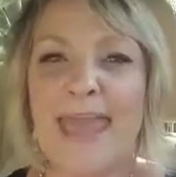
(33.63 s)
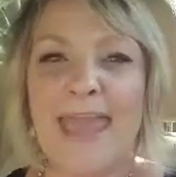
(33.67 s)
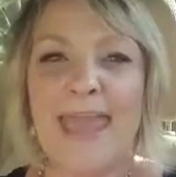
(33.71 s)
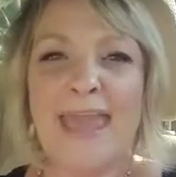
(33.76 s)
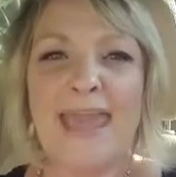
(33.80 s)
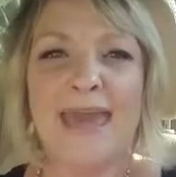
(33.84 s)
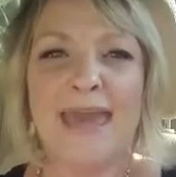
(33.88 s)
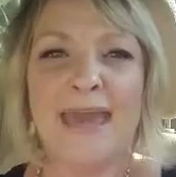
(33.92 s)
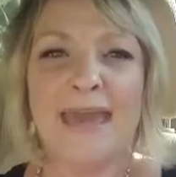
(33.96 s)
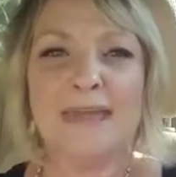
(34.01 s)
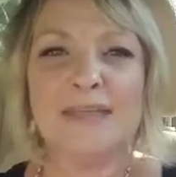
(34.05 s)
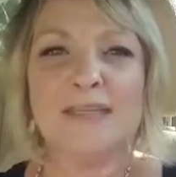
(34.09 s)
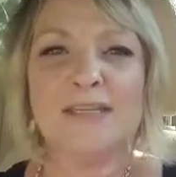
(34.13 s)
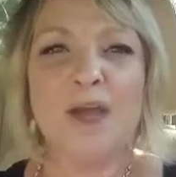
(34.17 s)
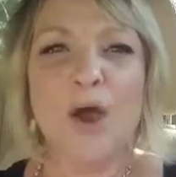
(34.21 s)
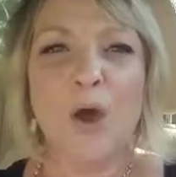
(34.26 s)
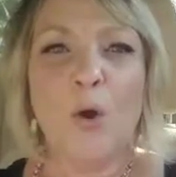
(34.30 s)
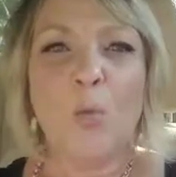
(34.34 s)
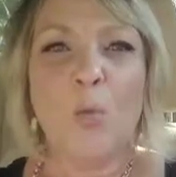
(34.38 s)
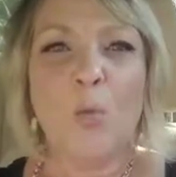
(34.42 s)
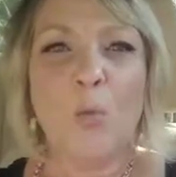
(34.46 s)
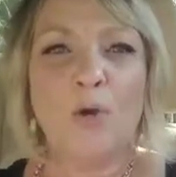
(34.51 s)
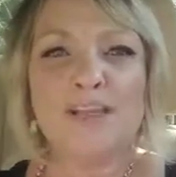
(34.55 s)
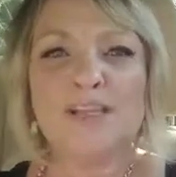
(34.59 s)
And
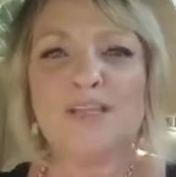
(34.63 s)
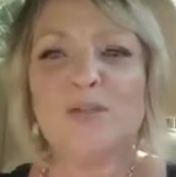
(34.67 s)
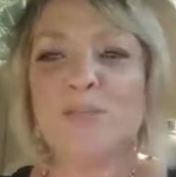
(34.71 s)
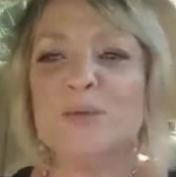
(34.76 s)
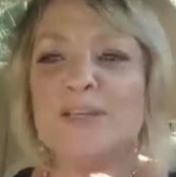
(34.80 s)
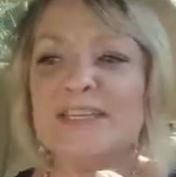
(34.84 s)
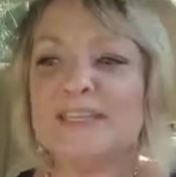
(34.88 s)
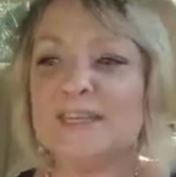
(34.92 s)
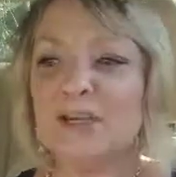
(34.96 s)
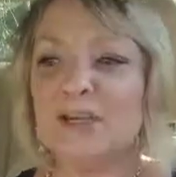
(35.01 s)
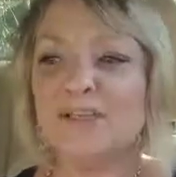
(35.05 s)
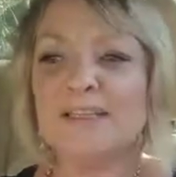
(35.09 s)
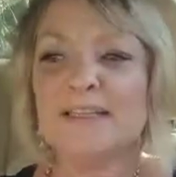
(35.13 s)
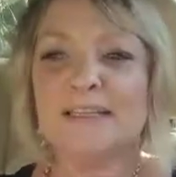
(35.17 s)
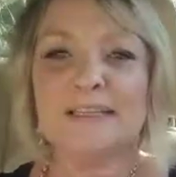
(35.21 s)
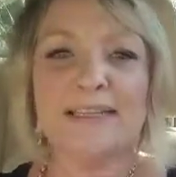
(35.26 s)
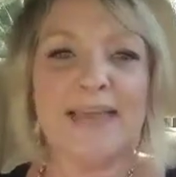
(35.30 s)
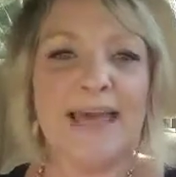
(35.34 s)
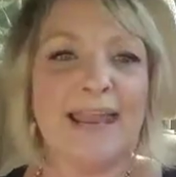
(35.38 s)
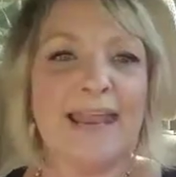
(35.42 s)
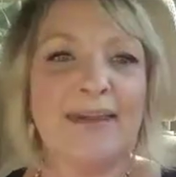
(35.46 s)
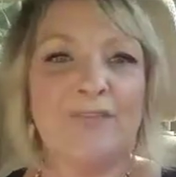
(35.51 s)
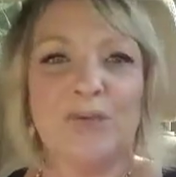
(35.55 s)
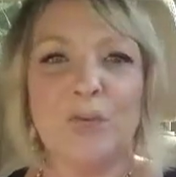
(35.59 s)
once we start to
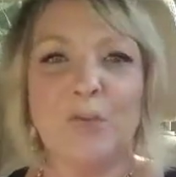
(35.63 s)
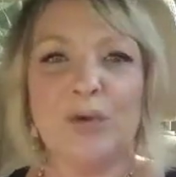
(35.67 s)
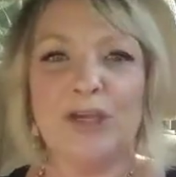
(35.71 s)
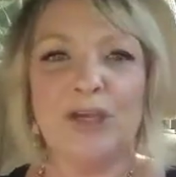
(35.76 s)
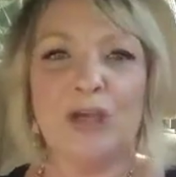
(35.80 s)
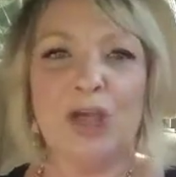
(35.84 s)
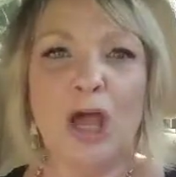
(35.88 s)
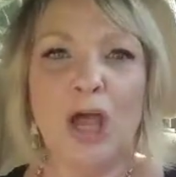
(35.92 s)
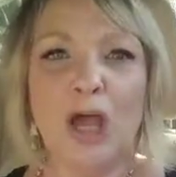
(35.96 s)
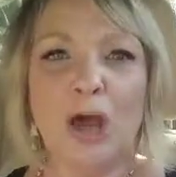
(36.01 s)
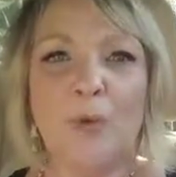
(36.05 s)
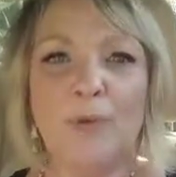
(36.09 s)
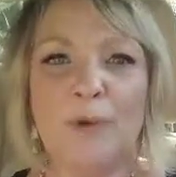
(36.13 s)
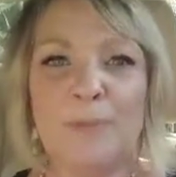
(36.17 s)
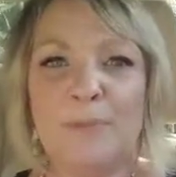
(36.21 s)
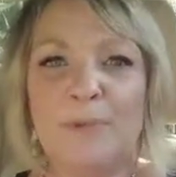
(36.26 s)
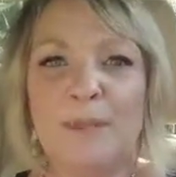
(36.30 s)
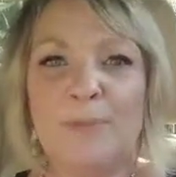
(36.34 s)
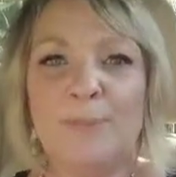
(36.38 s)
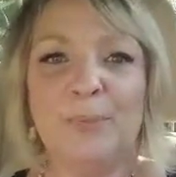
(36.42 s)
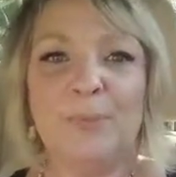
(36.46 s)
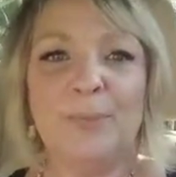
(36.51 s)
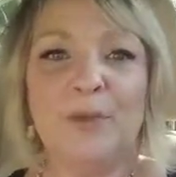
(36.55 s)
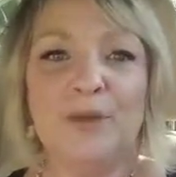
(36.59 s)
let everyone know and
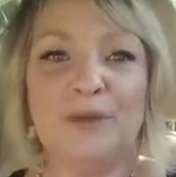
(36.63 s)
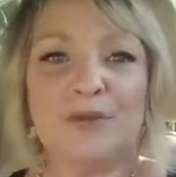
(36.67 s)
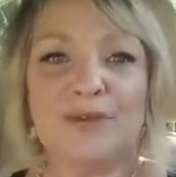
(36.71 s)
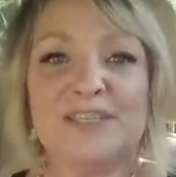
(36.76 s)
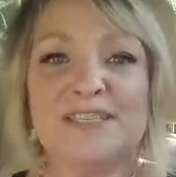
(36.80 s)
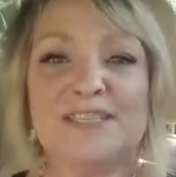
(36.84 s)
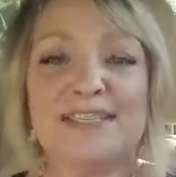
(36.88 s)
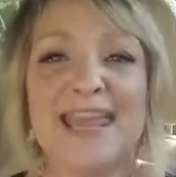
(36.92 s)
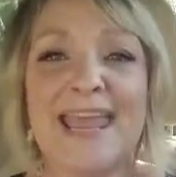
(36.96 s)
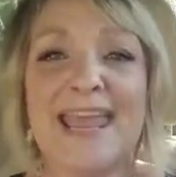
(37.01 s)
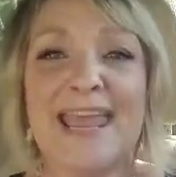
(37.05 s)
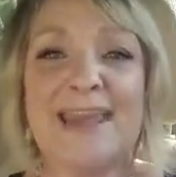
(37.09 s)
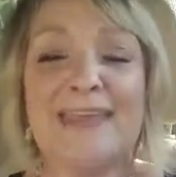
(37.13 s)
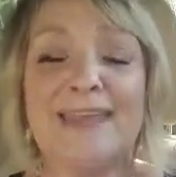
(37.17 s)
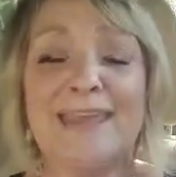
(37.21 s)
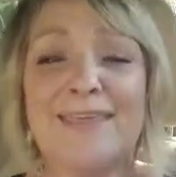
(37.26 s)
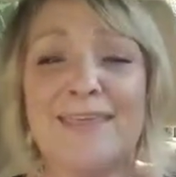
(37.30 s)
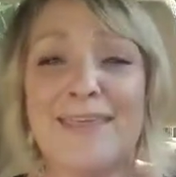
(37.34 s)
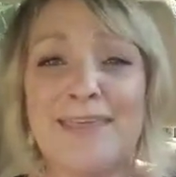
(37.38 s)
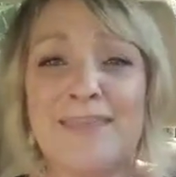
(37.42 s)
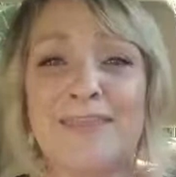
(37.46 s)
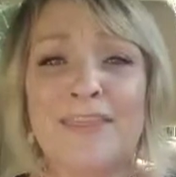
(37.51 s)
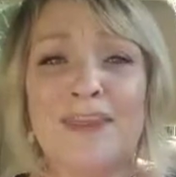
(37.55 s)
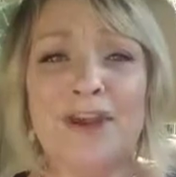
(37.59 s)
people understand,
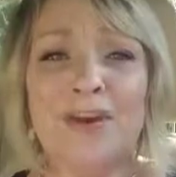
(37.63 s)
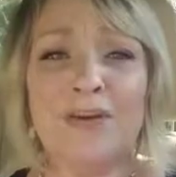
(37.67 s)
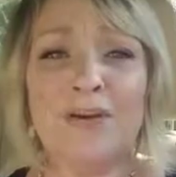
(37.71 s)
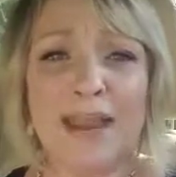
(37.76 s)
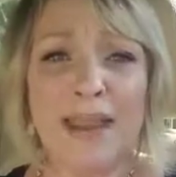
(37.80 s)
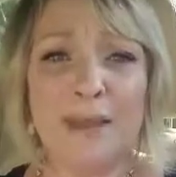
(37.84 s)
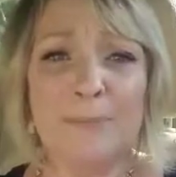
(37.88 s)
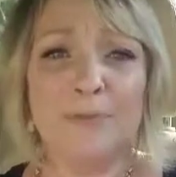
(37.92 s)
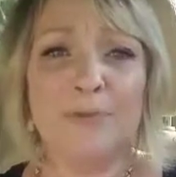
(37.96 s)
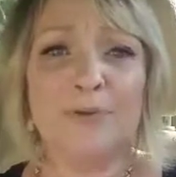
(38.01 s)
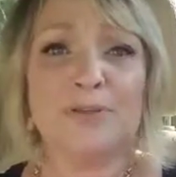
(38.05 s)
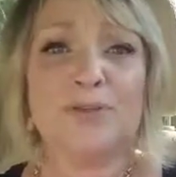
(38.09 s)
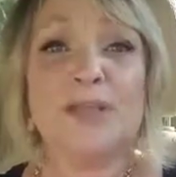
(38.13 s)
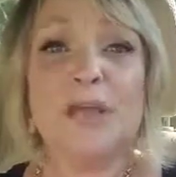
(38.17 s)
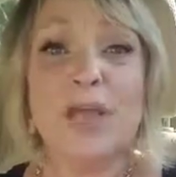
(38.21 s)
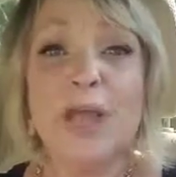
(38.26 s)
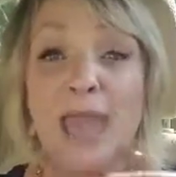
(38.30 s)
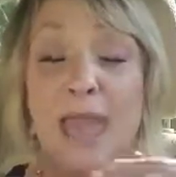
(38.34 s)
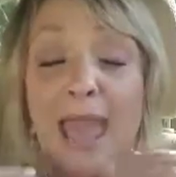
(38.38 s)
then they're able,